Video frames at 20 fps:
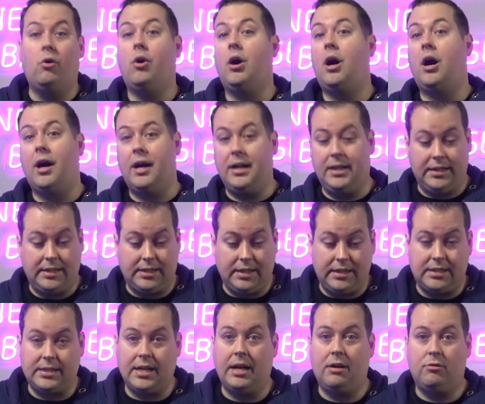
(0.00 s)
or highly
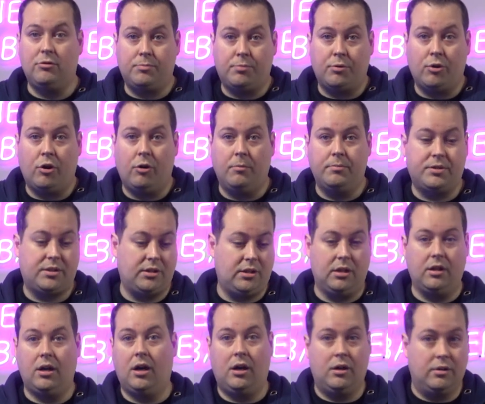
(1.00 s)
detailed props
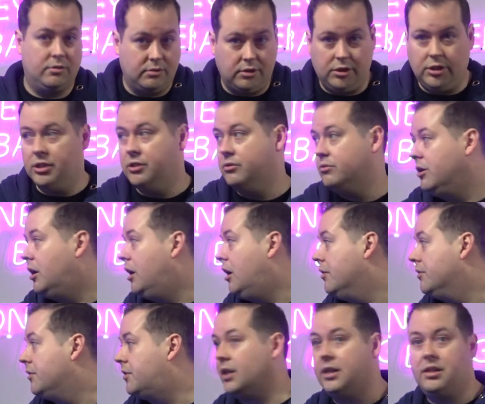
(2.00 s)
that aren't, you know, that
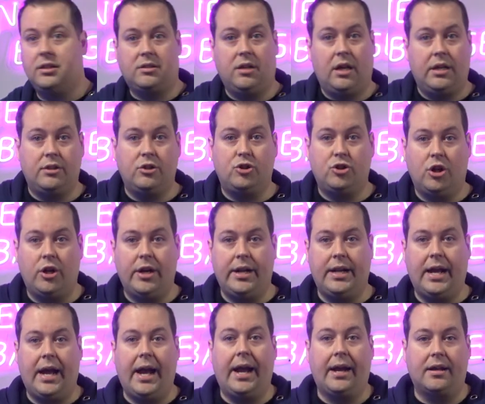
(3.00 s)
aren't things like the
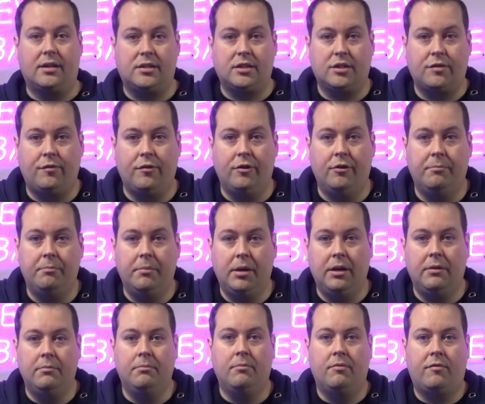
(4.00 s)
giant axe from
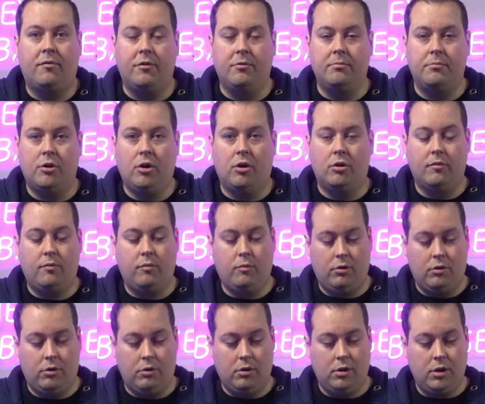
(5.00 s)
um, from God of
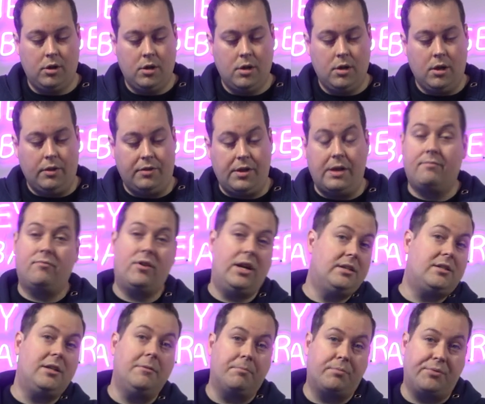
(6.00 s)
War, then
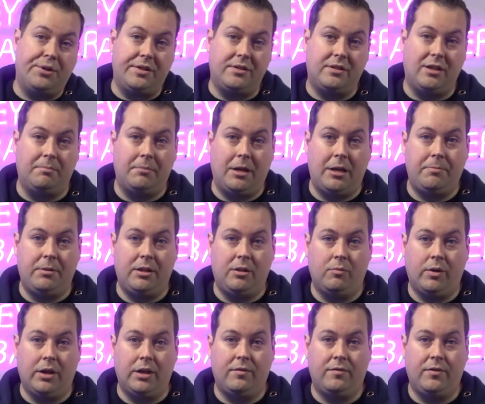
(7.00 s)
resin printing may be the
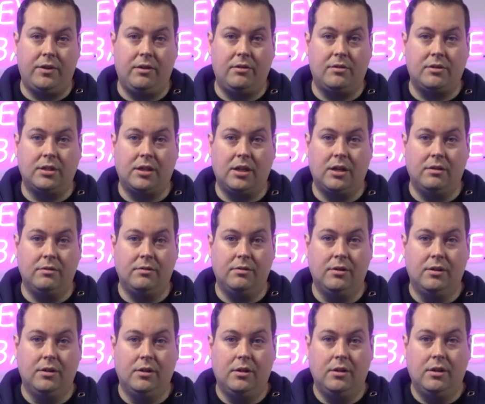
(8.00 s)
way for you to go.
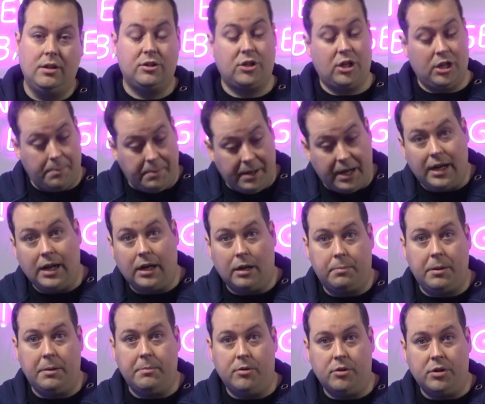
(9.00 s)
It's going to be a little
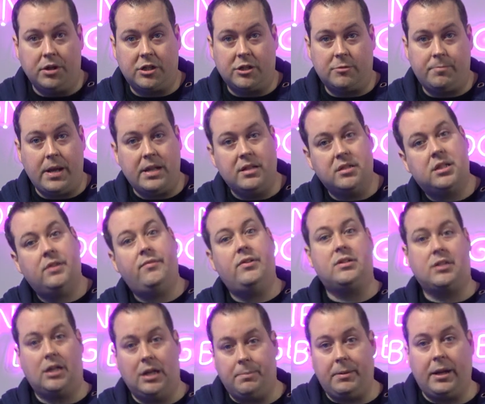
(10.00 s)
bit more expensive.
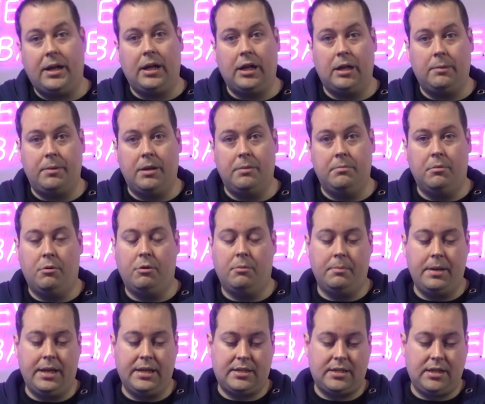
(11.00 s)
It's going to be a little bit more
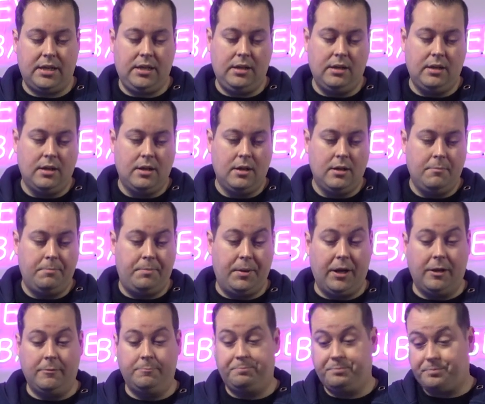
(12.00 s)
messy,
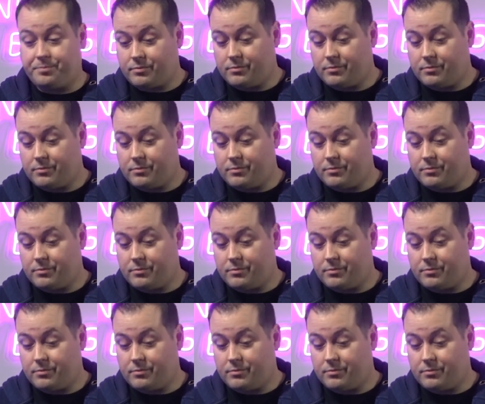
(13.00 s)
but